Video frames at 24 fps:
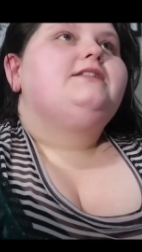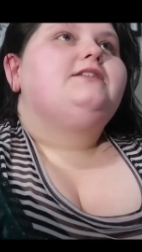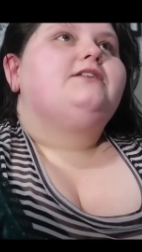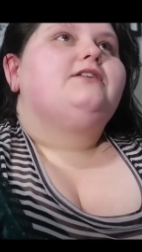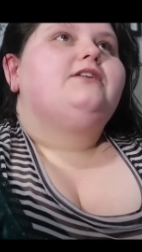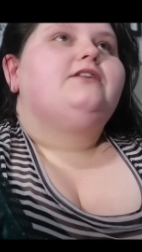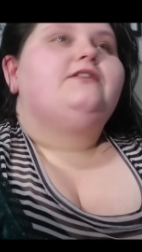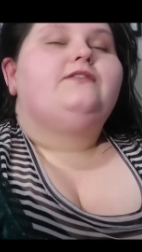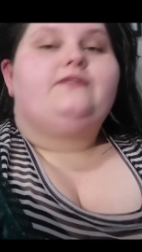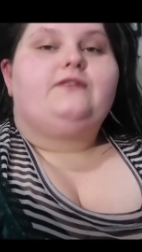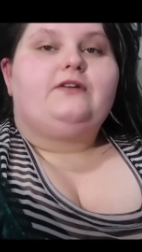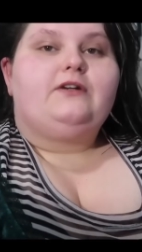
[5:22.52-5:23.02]
it to
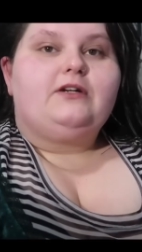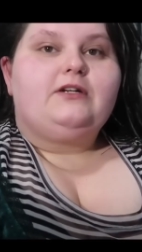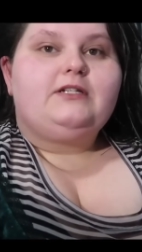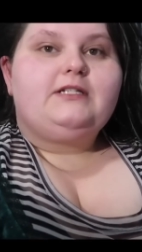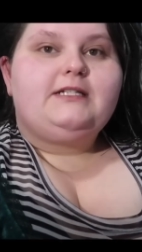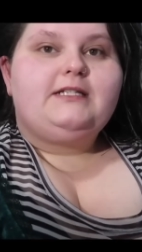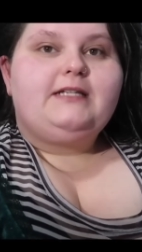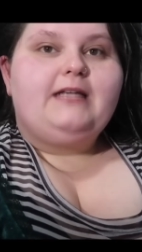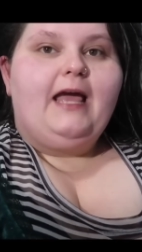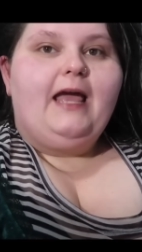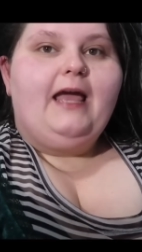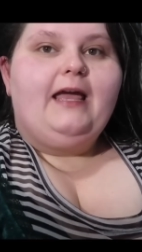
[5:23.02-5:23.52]
her
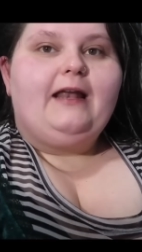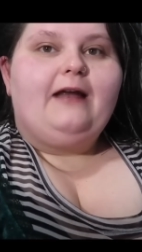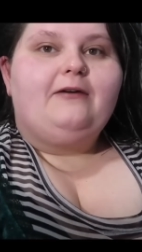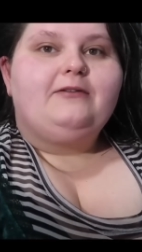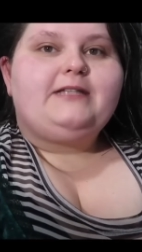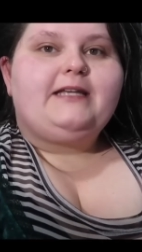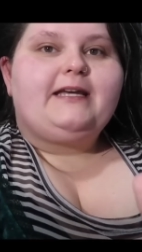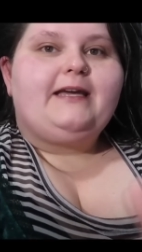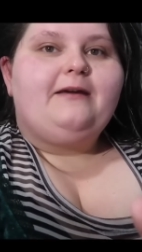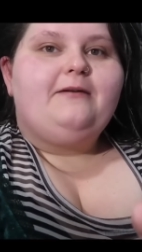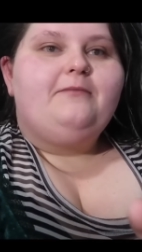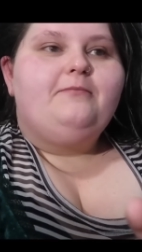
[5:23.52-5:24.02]
first, and I was
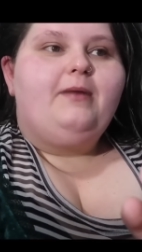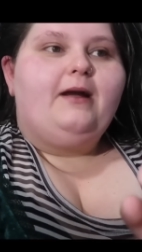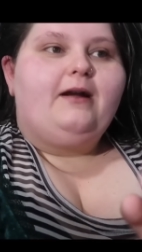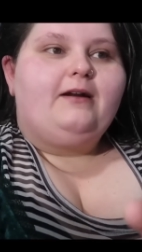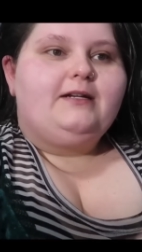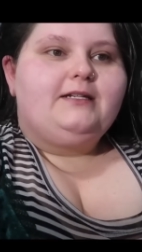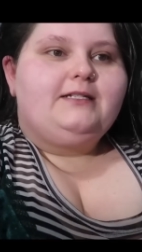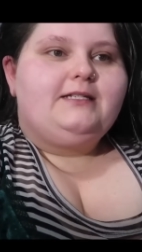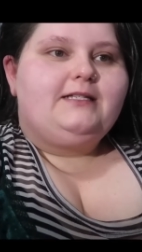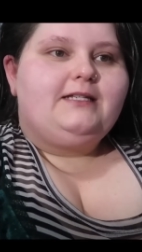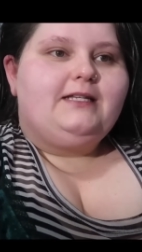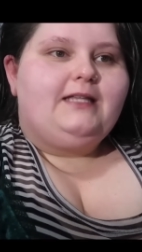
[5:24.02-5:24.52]
like
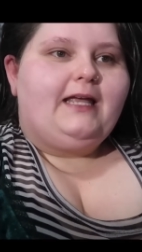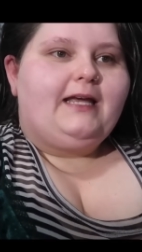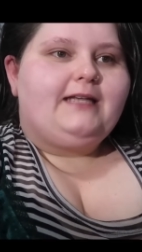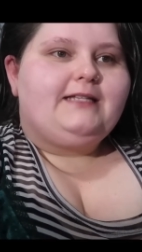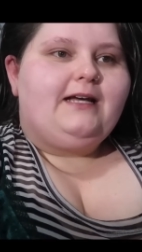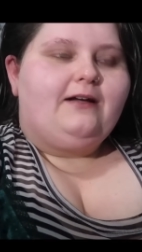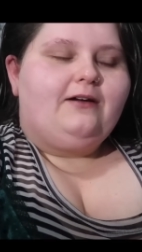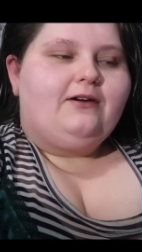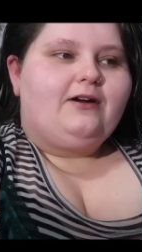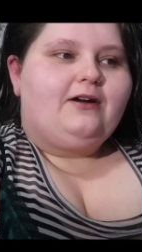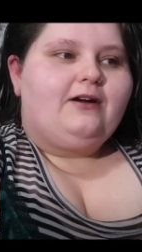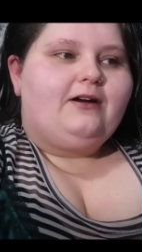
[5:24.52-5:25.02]
embarrassed to like
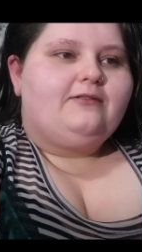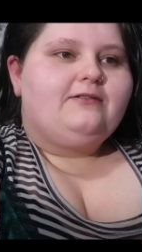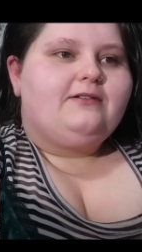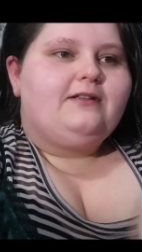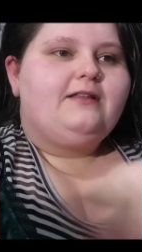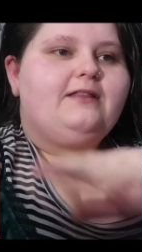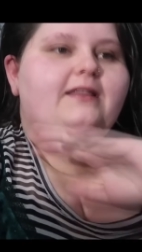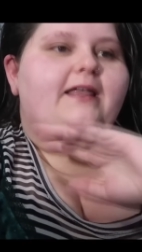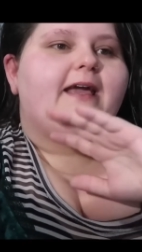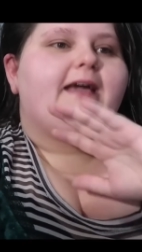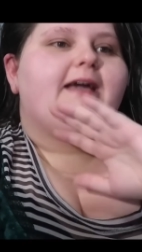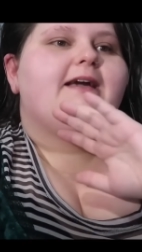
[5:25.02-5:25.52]
tell her,
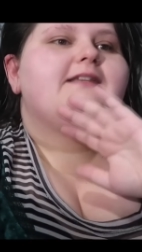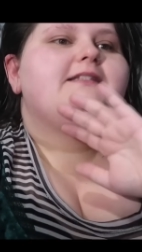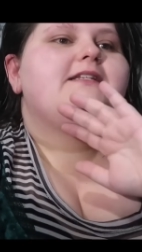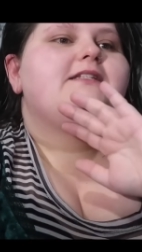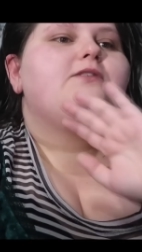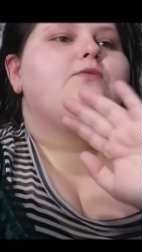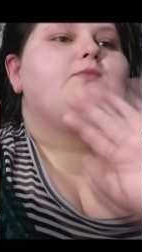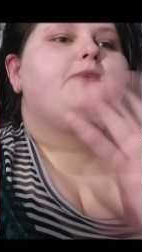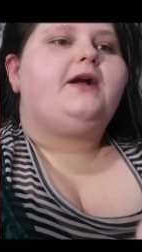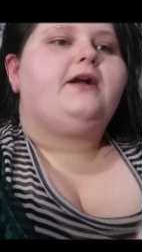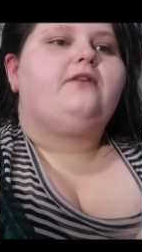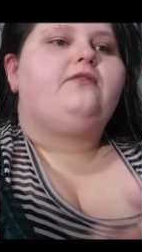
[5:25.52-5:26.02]
because
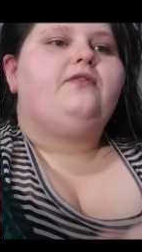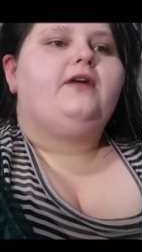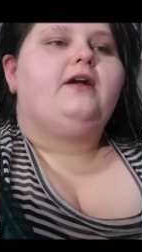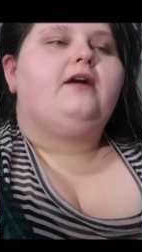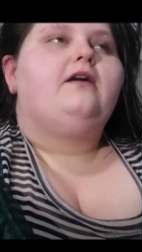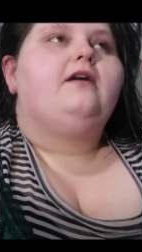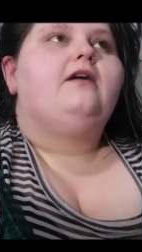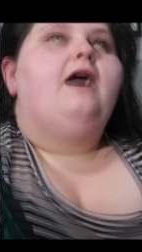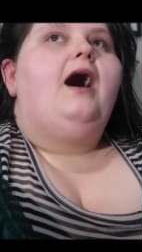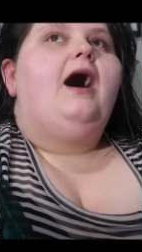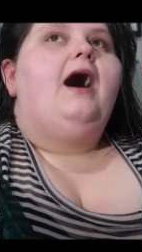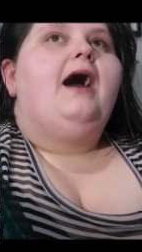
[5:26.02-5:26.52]
it's a weird
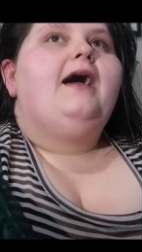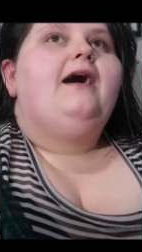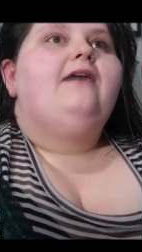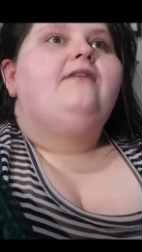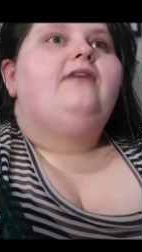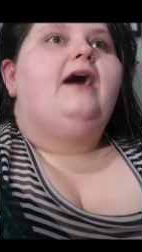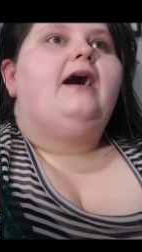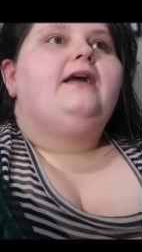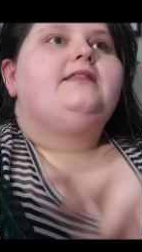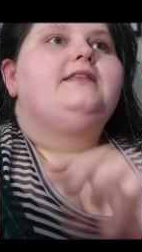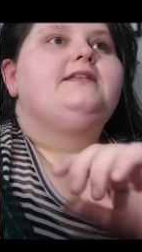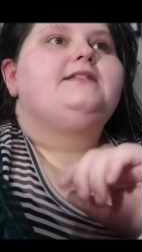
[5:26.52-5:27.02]
fear. I
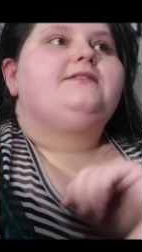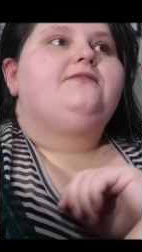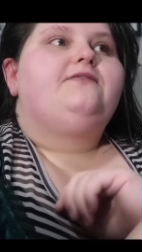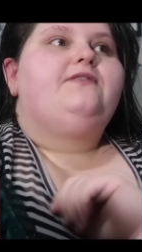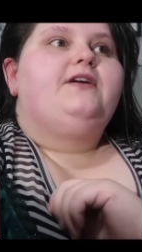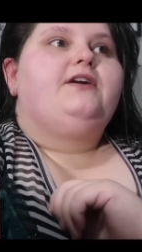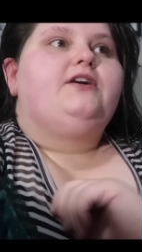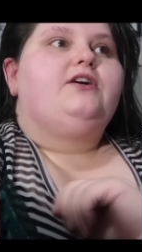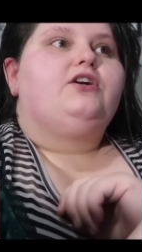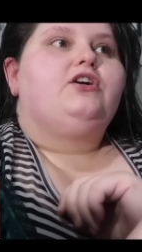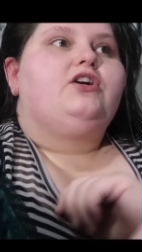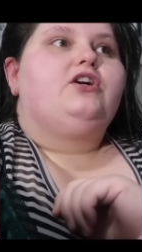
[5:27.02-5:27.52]
have had this
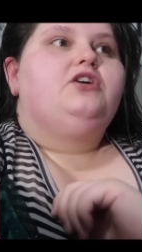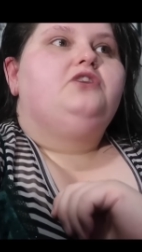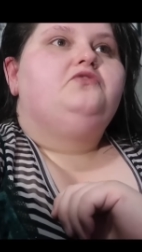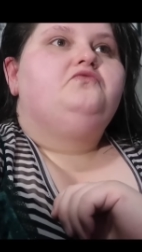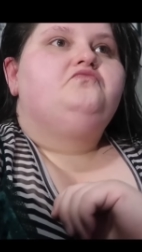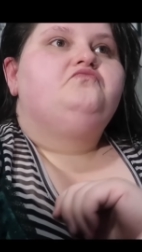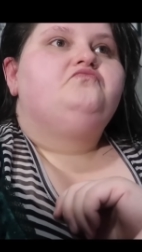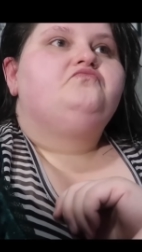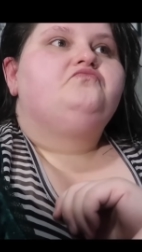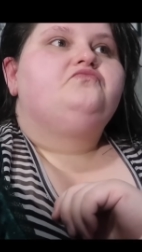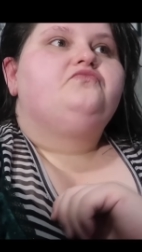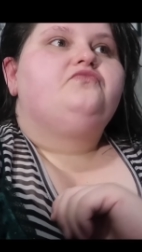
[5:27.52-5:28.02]
fear
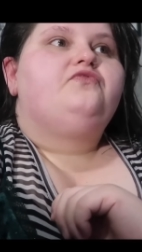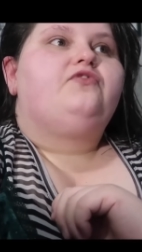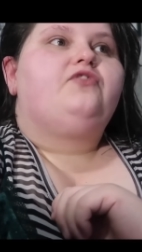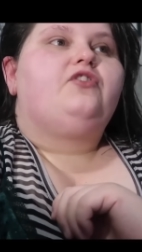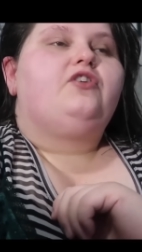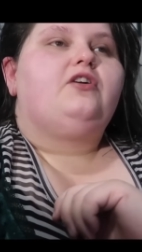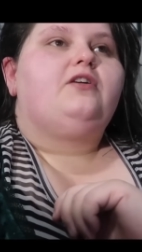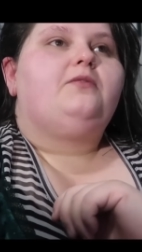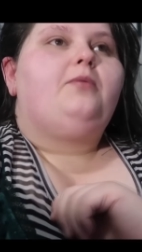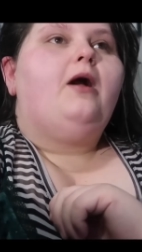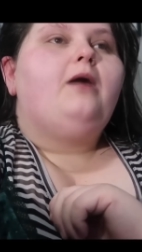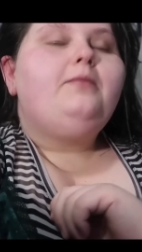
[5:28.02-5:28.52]

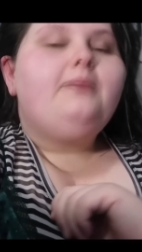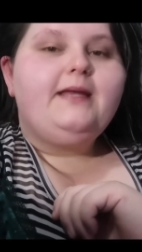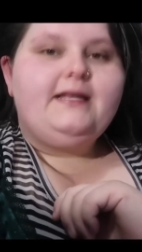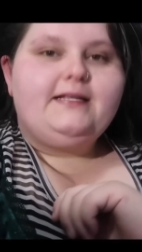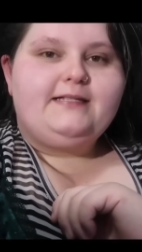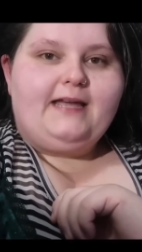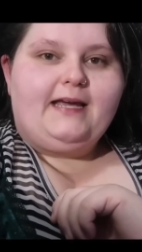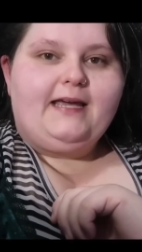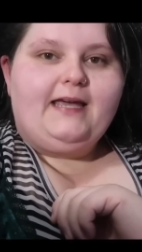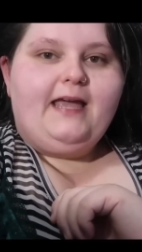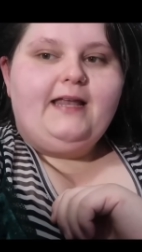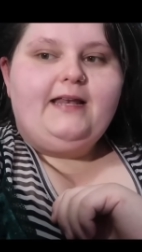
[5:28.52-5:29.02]
for probably a
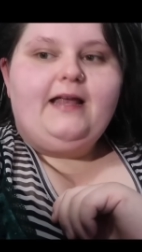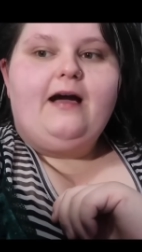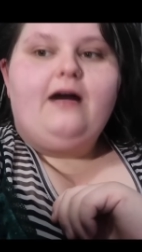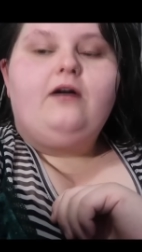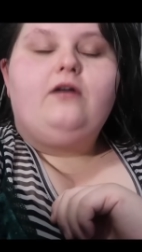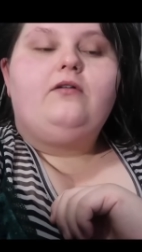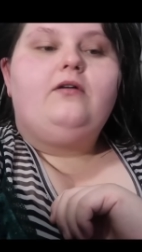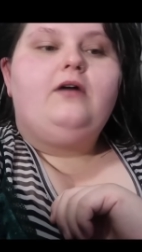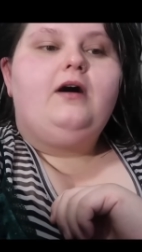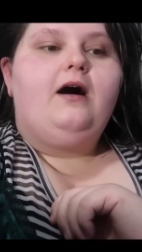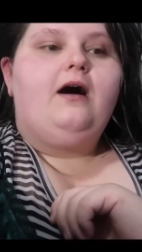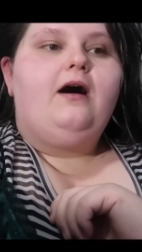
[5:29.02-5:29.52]
decade
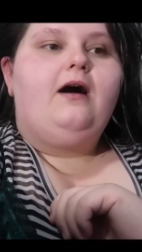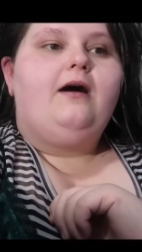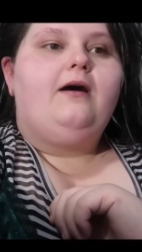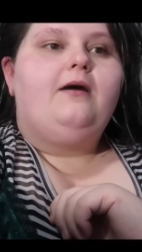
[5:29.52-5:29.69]
now.